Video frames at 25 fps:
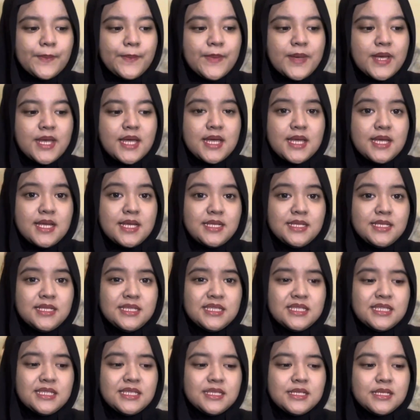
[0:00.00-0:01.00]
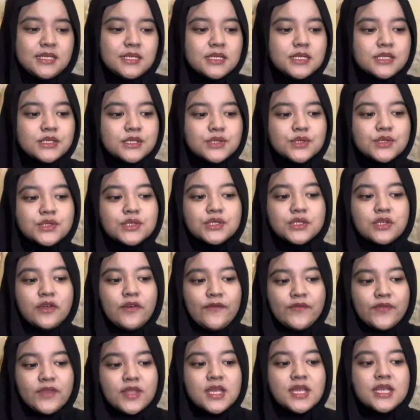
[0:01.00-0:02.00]
but to
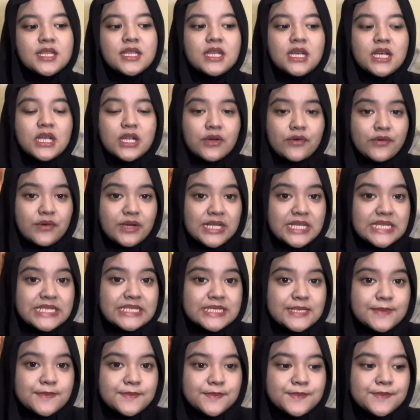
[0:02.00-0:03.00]
soften a criticism.